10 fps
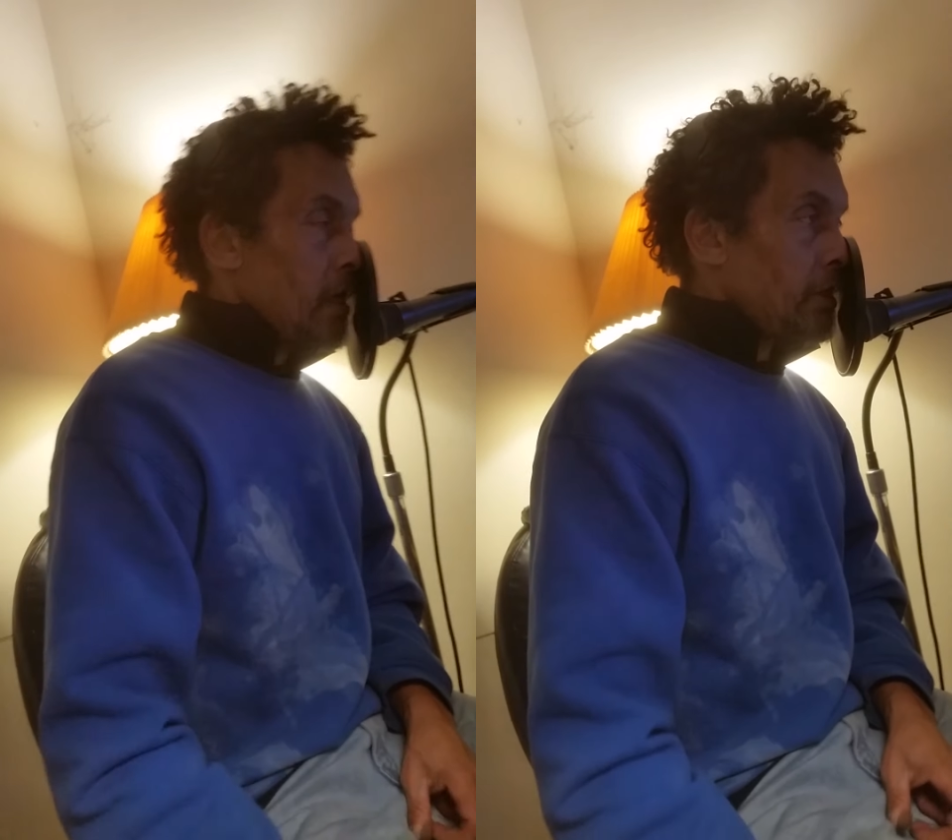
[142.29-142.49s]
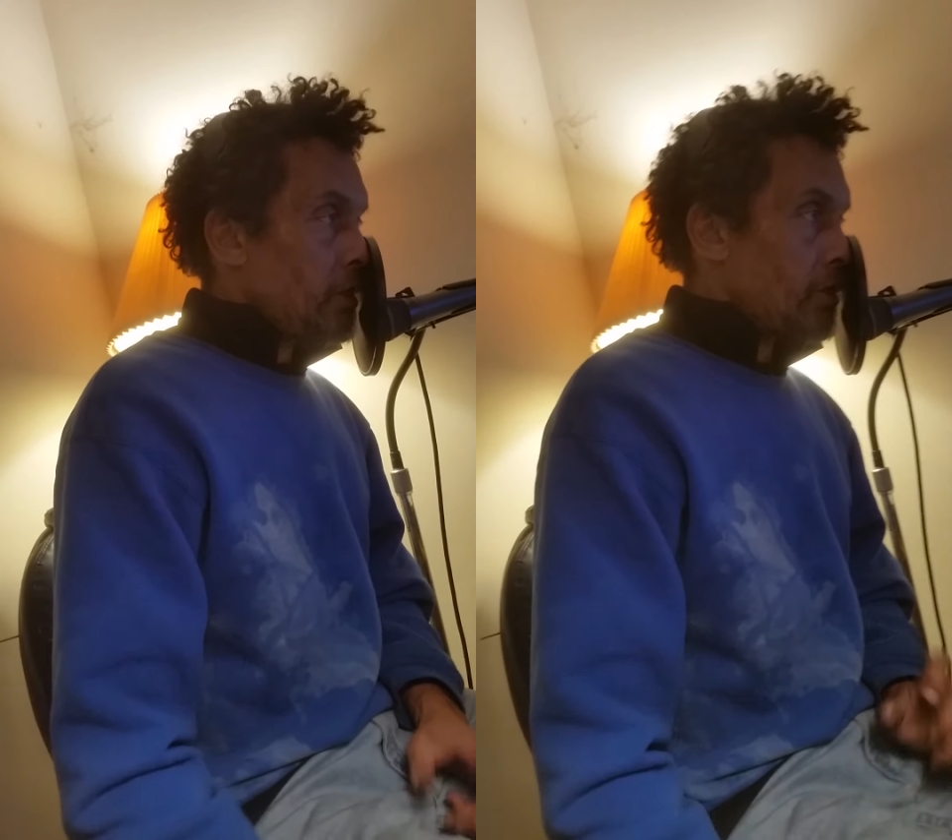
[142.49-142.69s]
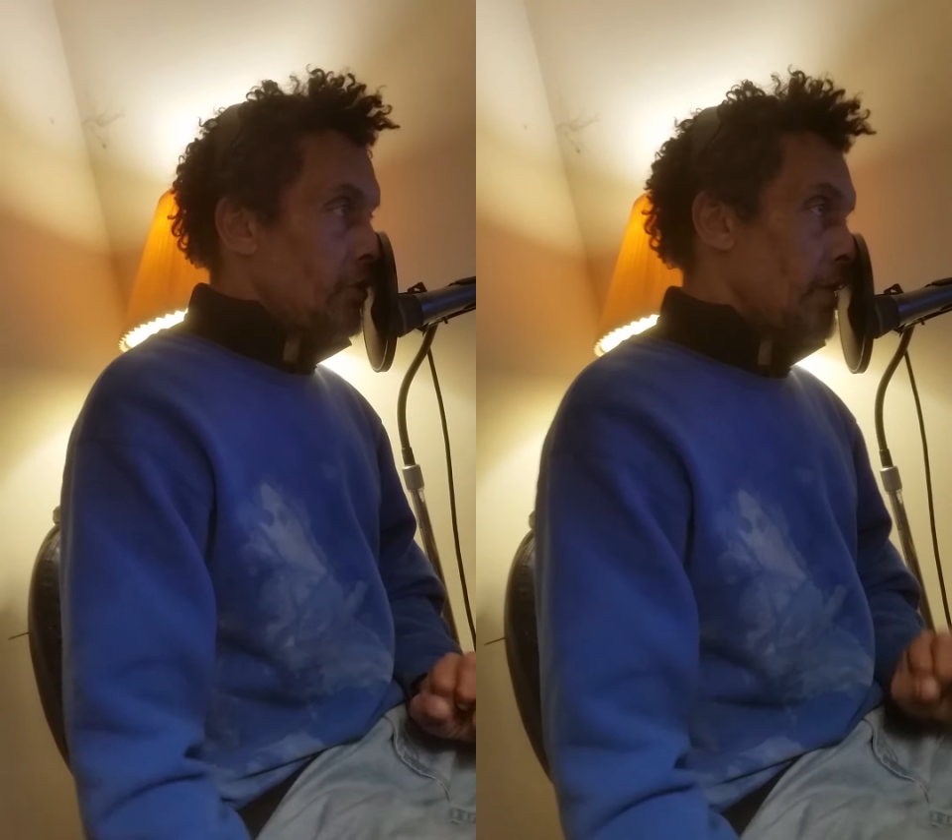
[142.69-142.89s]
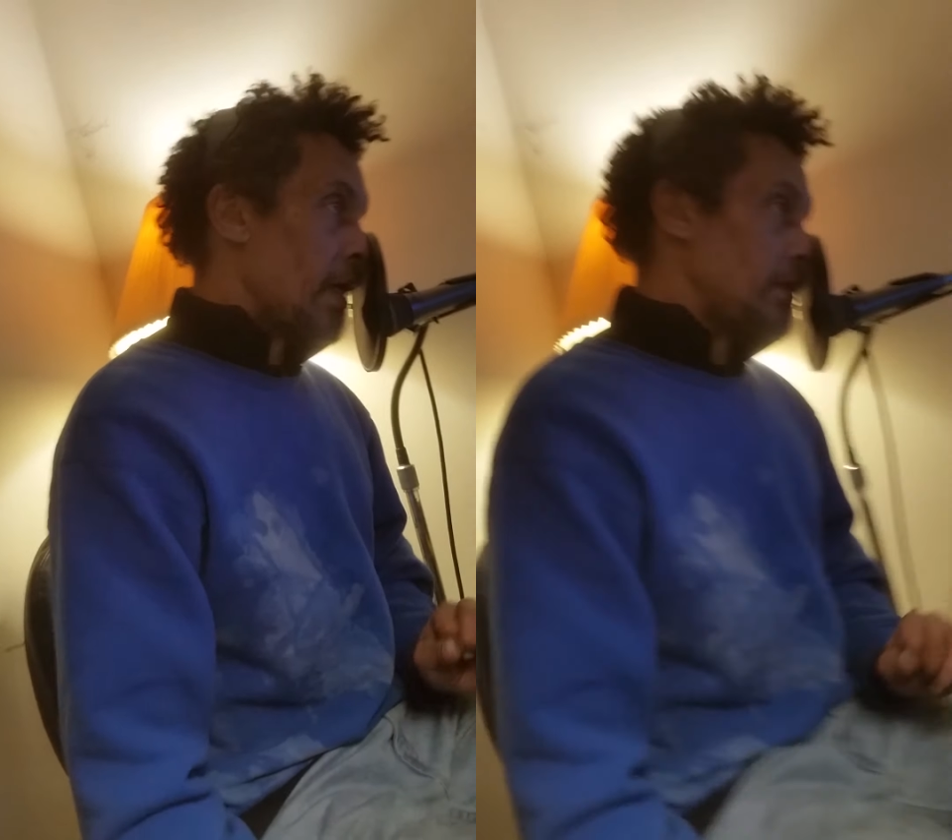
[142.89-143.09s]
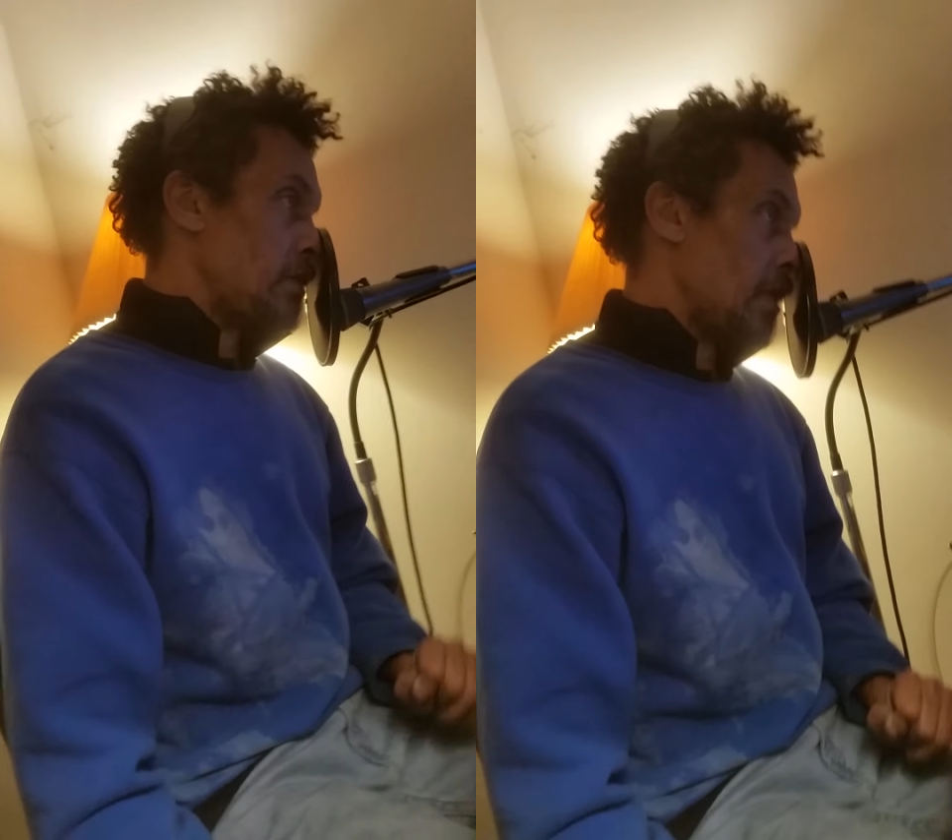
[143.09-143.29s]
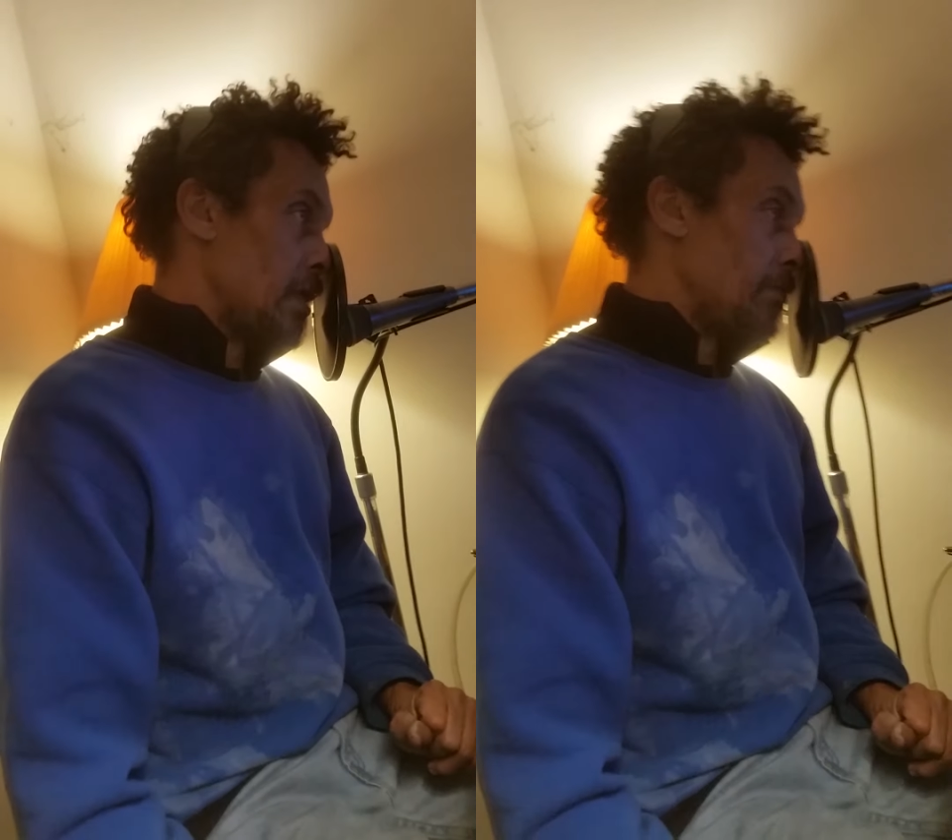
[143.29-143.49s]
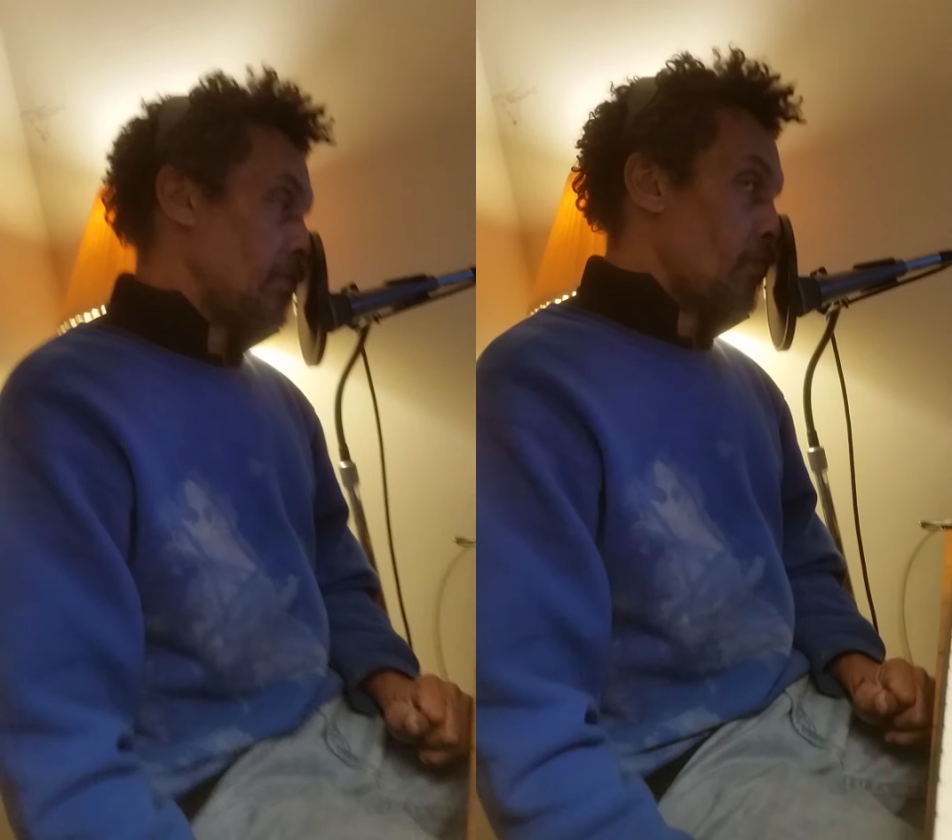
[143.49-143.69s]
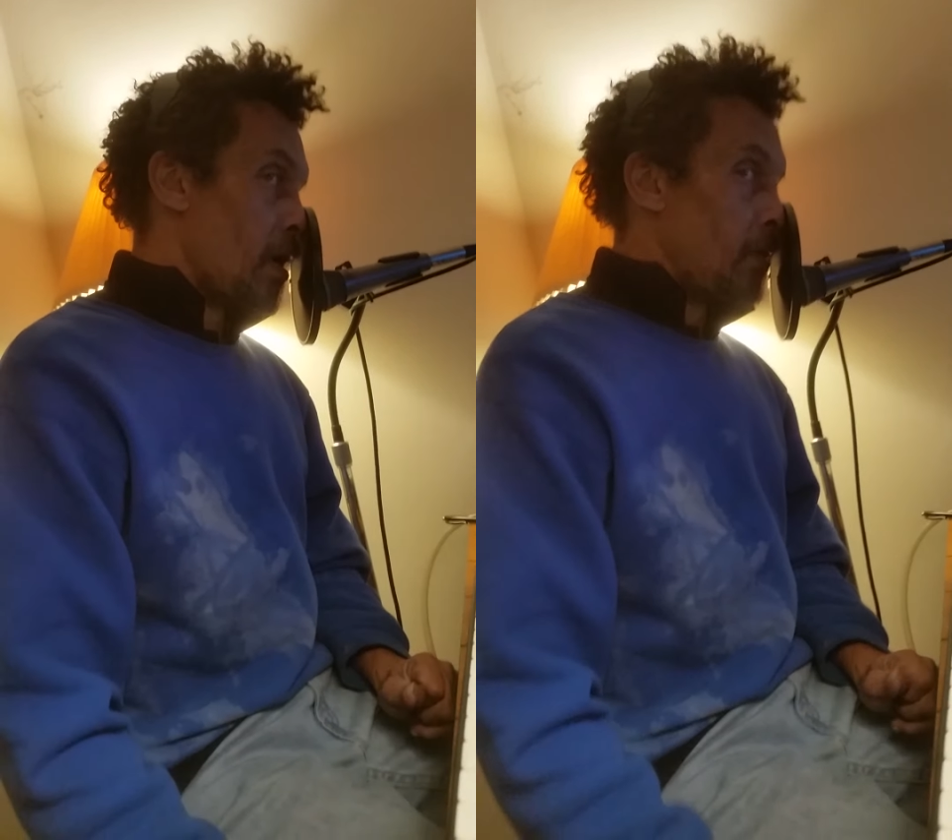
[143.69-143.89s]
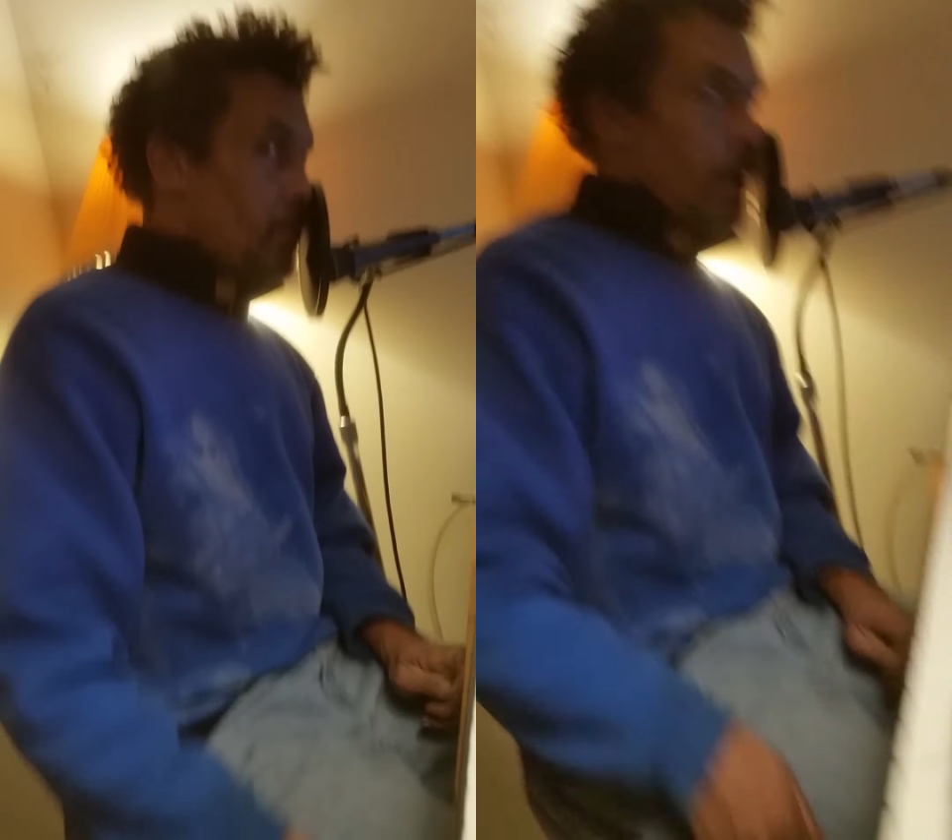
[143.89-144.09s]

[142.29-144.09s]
It's just you gotta set it up the right